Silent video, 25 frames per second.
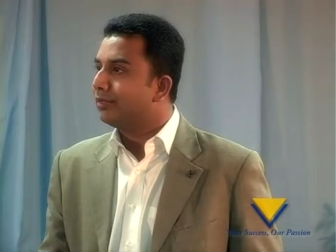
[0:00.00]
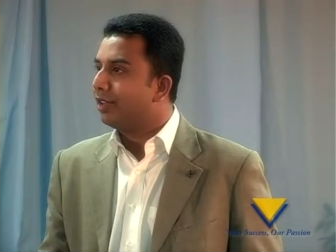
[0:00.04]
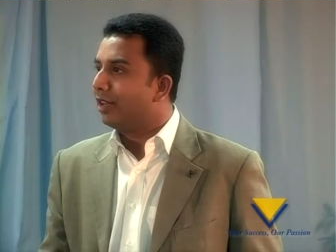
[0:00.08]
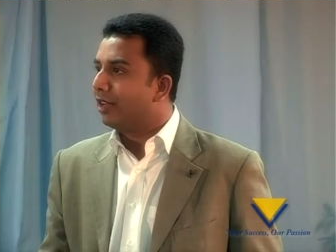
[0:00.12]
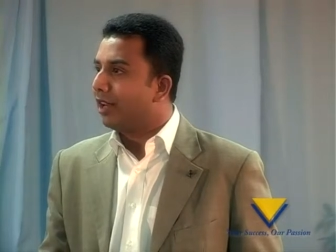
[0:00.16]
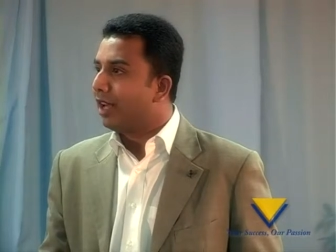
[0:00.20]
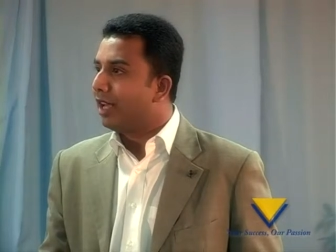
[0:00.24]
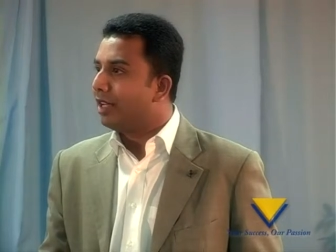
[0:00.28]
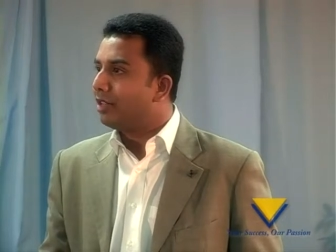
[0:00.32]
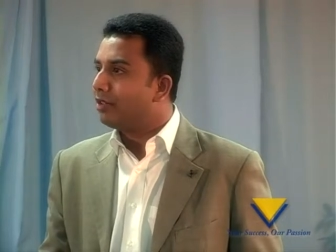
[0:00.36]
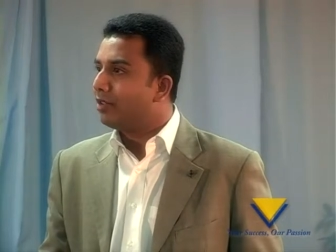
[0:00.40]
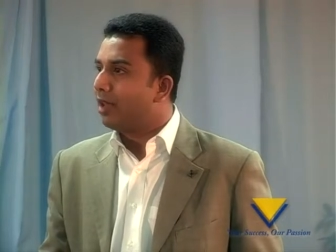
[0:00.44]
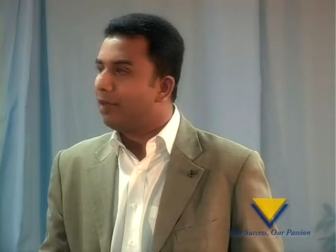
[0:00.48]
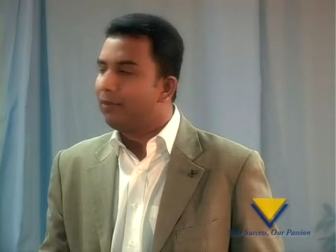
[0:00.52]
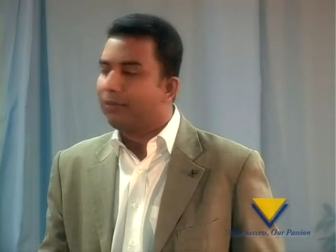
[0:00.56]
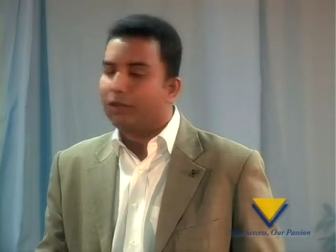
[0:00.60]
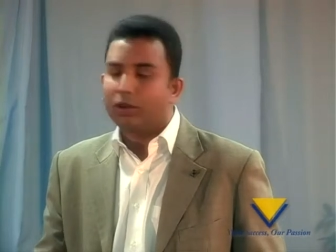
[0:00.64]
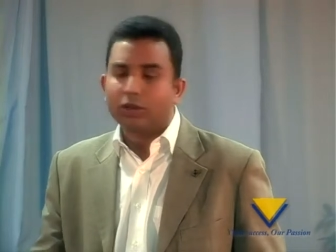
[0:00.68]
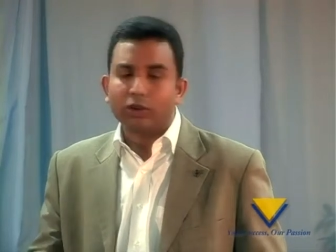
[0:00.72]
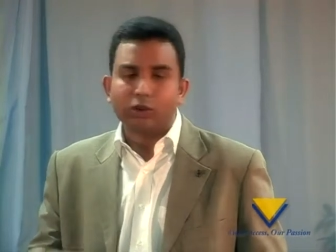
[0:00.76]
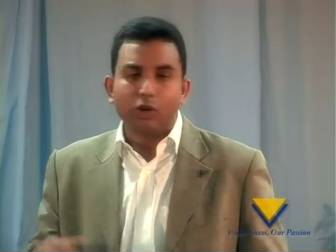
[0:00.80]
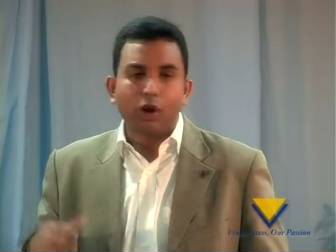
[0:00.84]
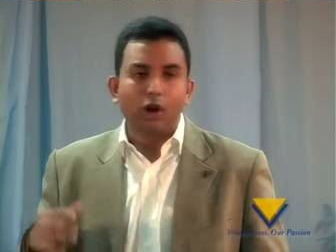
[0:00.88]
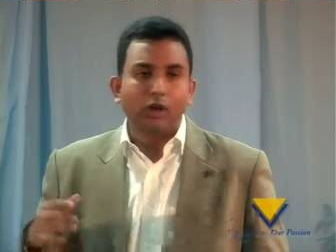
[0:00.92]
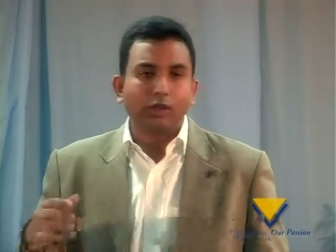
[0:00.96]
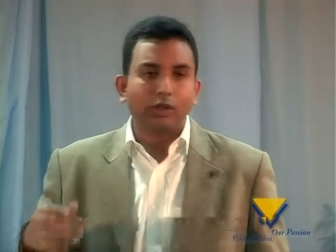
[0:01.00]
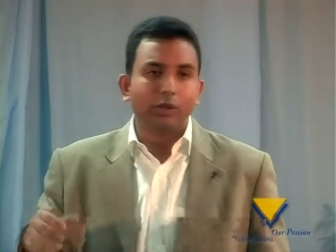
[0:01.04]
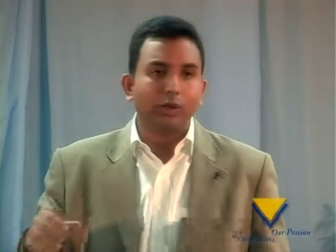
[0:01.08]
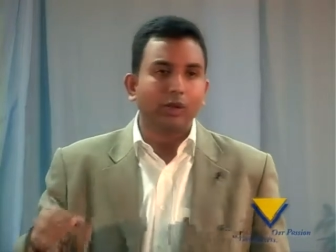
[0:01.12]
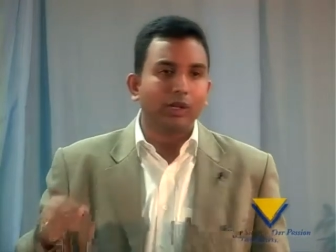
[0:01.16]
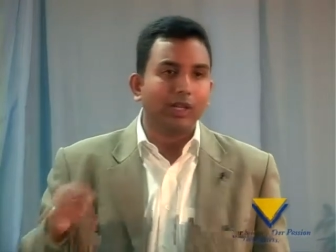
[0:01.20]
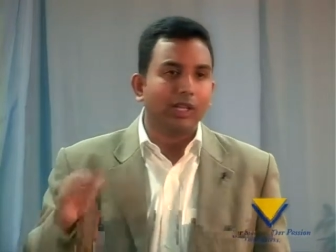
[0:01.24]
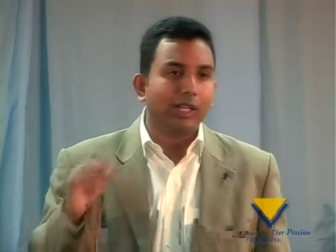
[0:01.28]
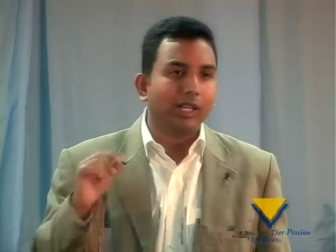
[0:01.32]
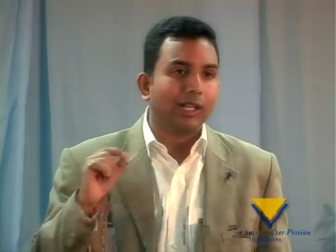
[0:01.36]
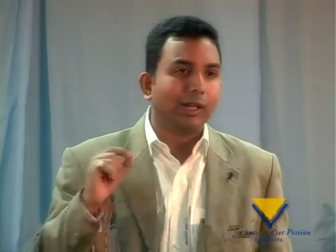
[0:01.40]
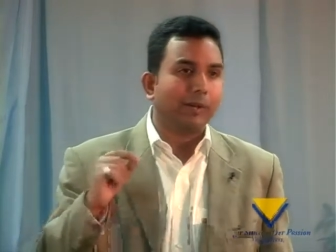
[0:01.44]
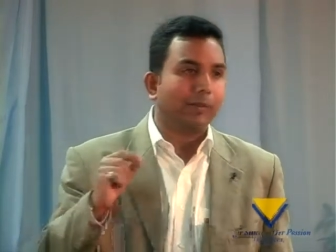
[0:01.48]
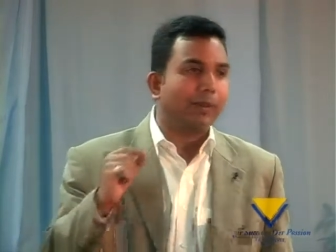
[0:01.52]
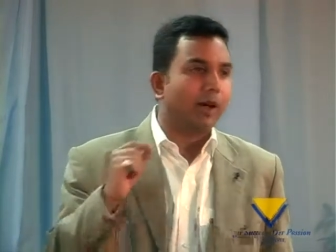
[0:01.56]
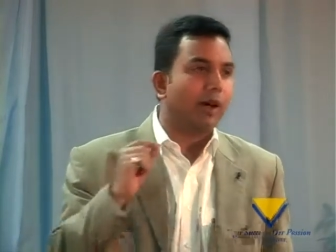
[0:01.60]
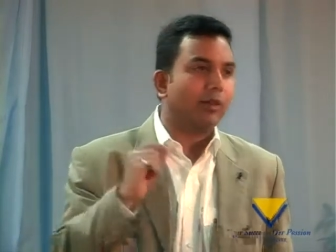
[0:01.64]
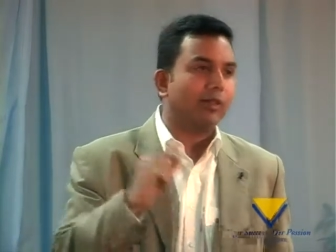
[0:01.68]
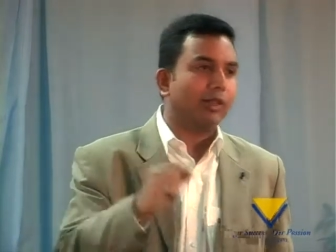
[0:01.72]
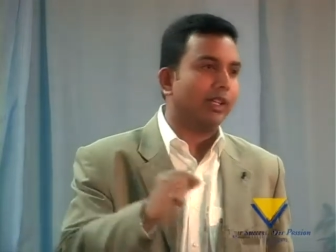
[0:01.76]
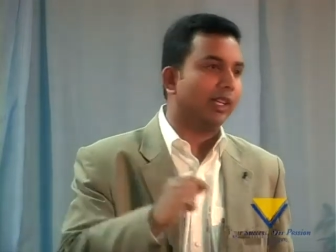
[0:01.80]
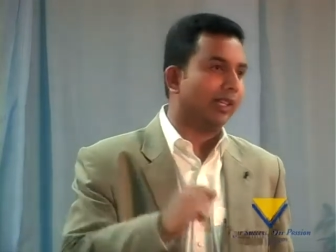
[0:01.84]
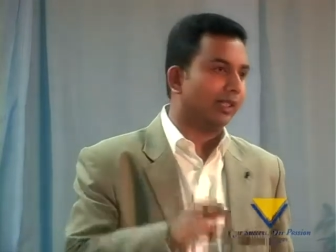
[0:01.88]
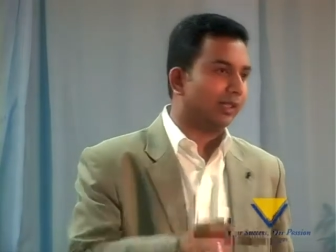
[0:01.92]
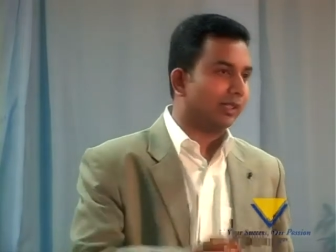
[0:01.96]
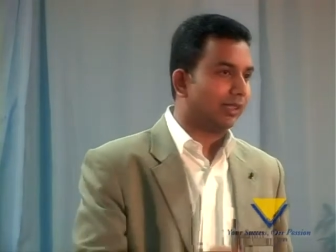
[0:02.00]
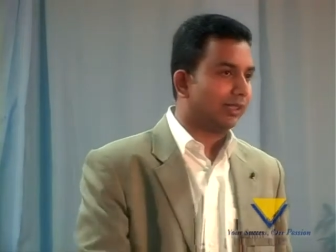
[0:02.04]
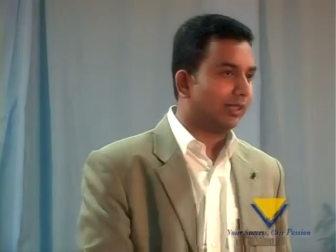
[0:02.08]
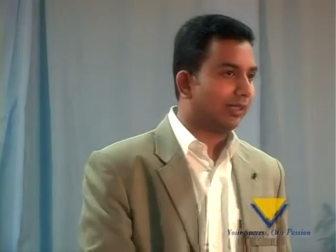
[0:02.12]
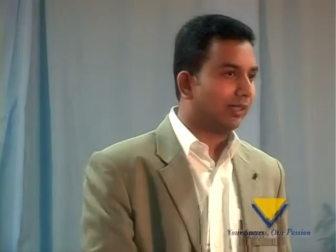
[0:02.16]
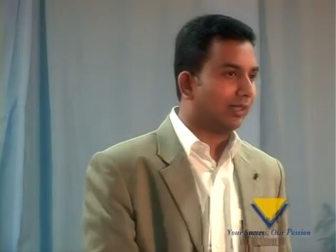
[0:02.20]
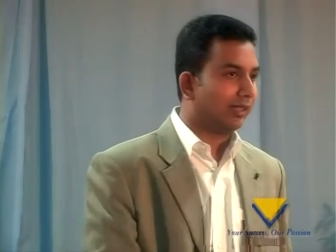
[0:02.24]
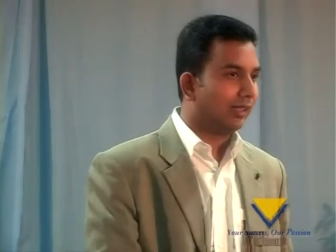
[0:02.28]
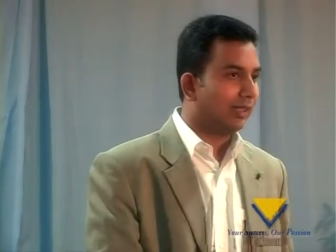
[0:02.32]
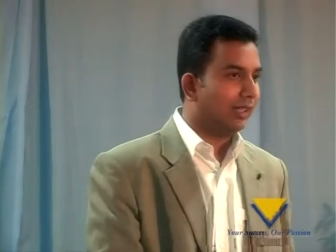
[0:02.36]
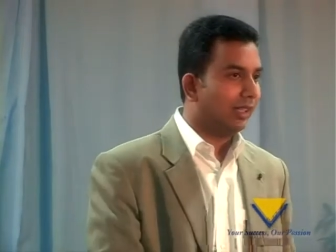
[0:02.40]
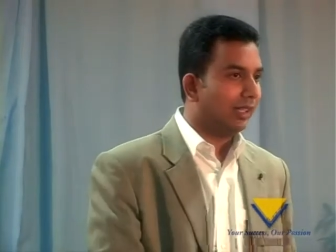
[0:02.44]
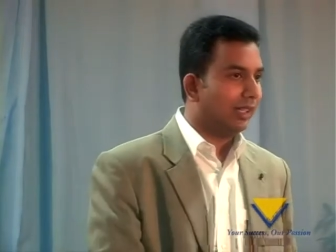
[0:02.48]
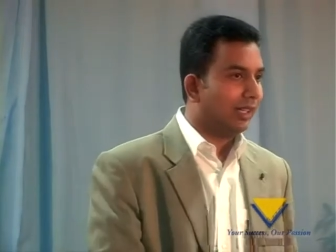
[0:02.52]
Right? So I'm going to talk to you a little about this.